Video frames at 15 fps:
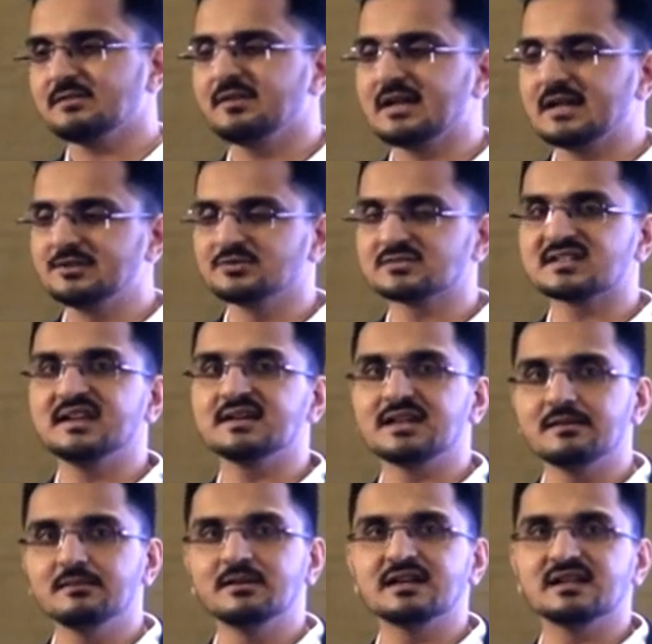we can use
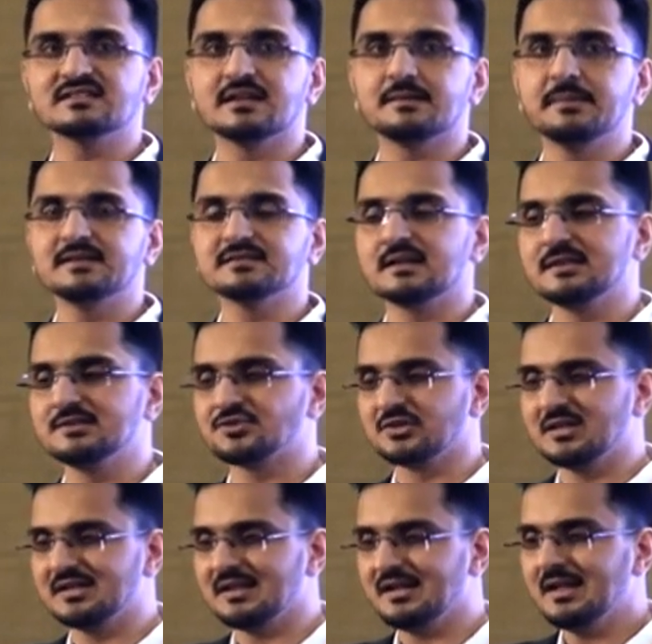Detimir as the basal
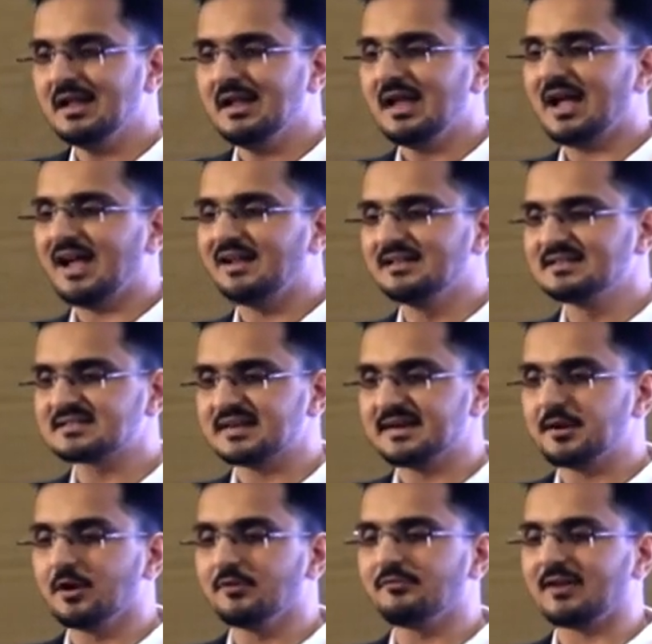insulin, and
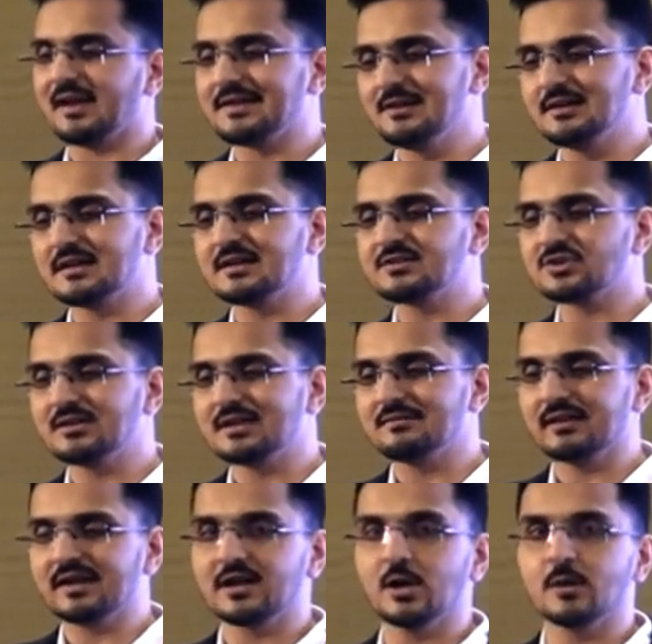instead of regular insulin,
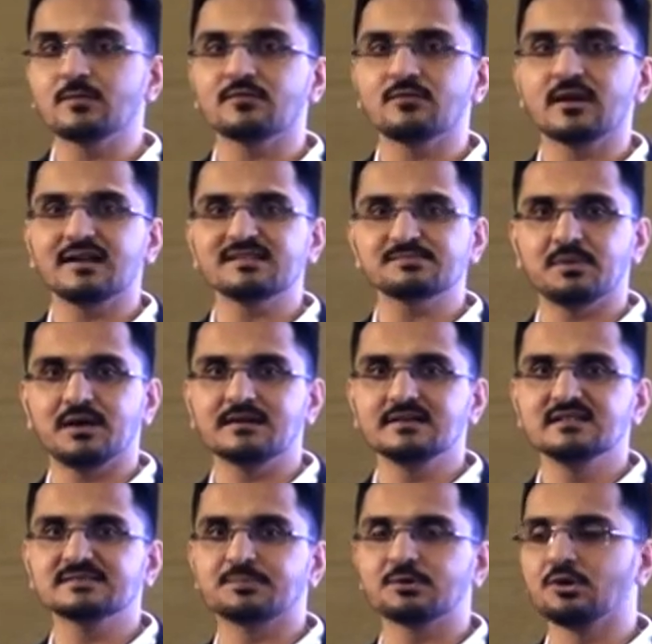we can opt for Aspart,
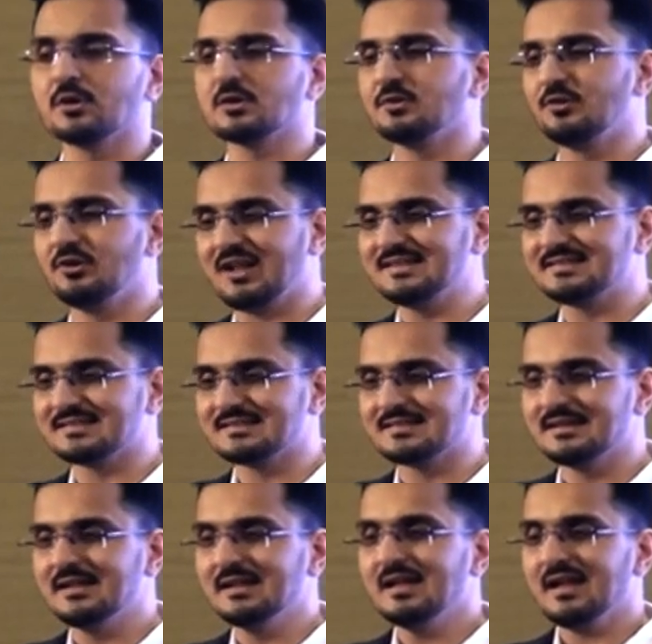Lispro or Glulicin
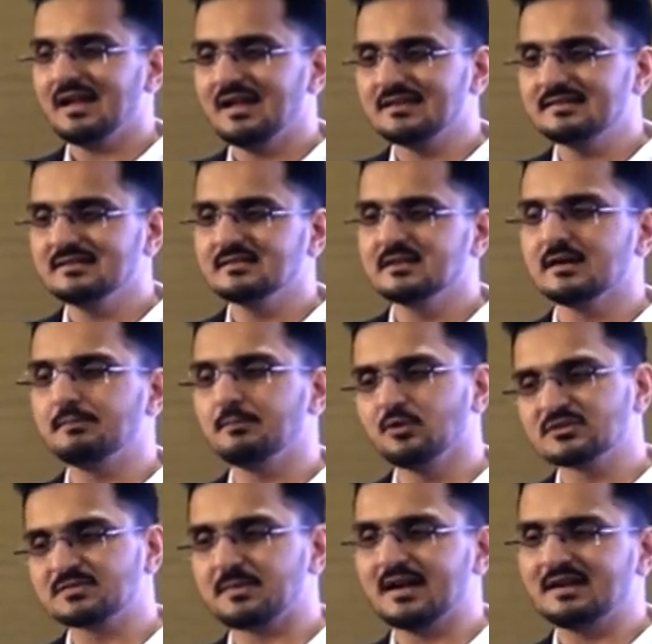as the
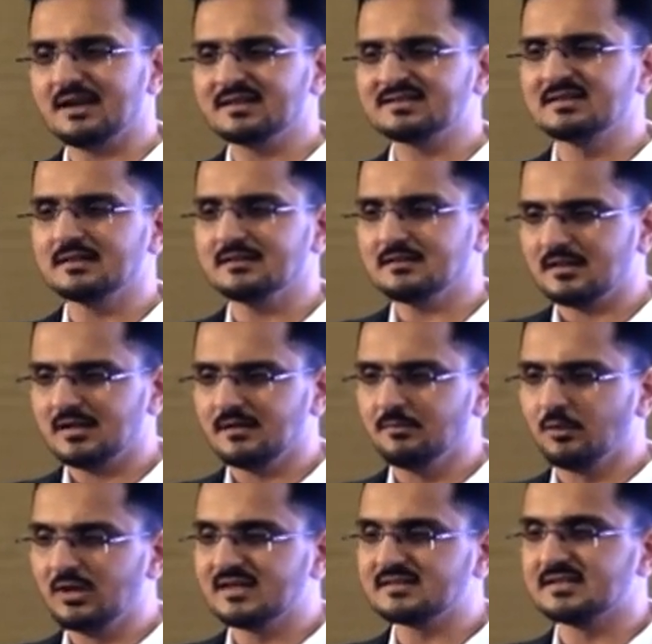
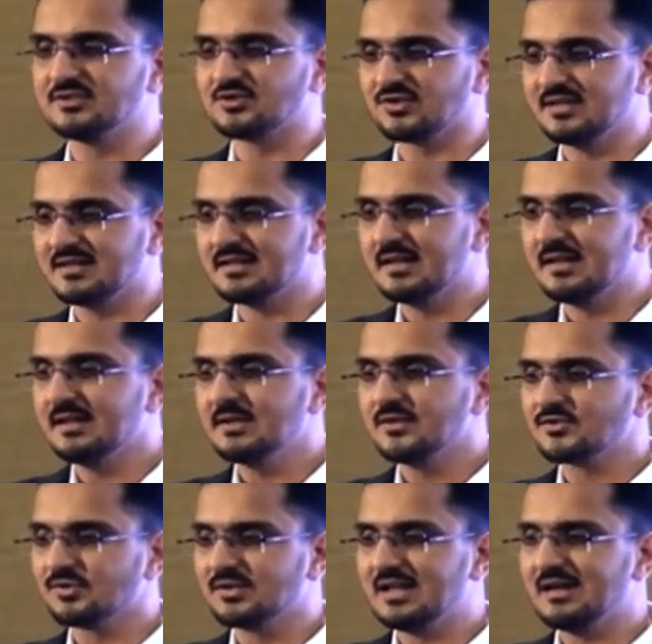bolus insulin,
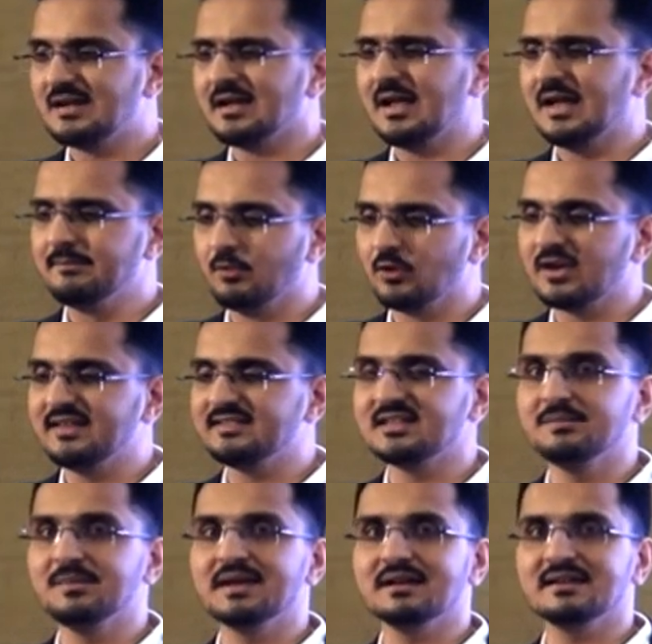so that
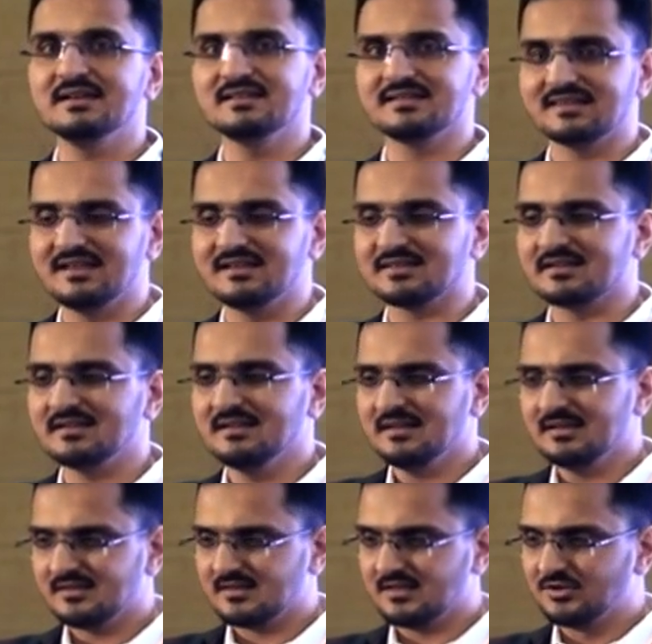hypoglycemia is less.
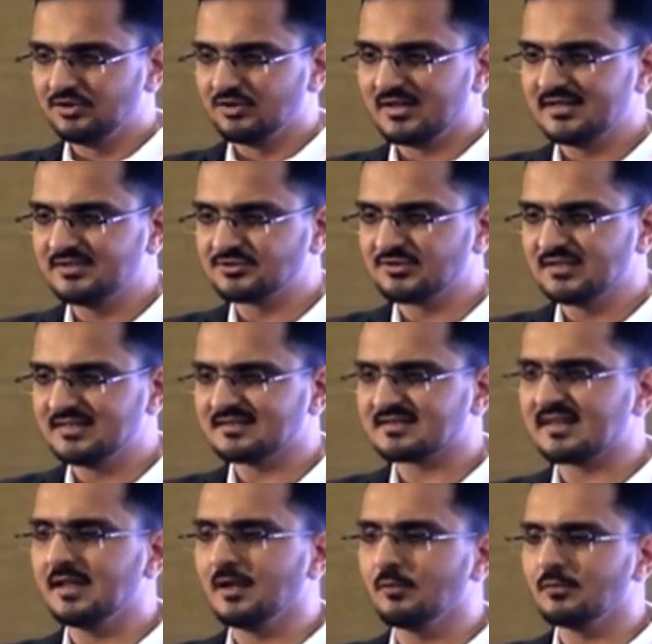The newer
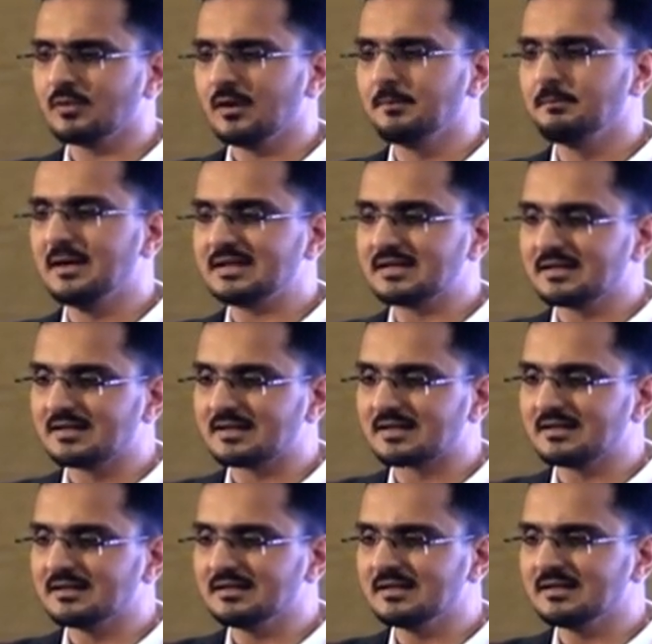insulins have a
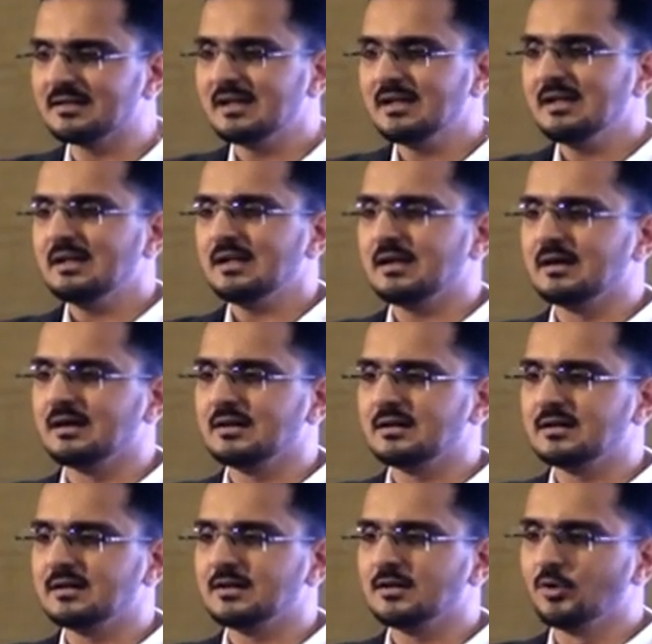better
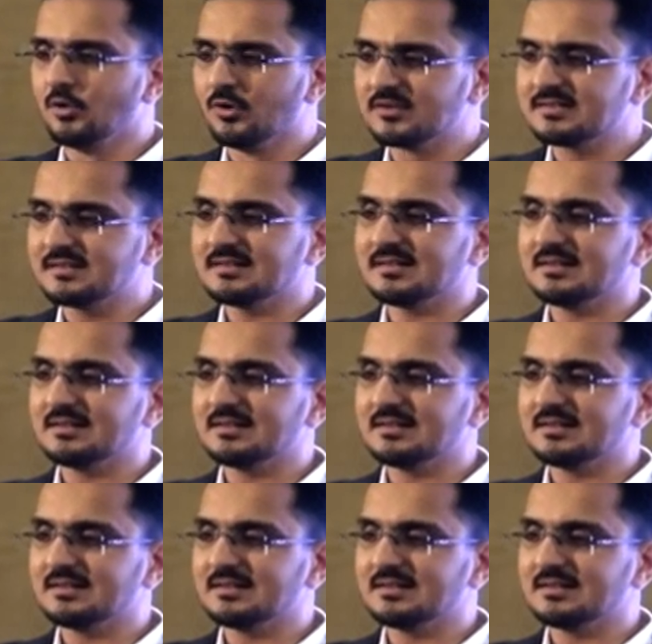dose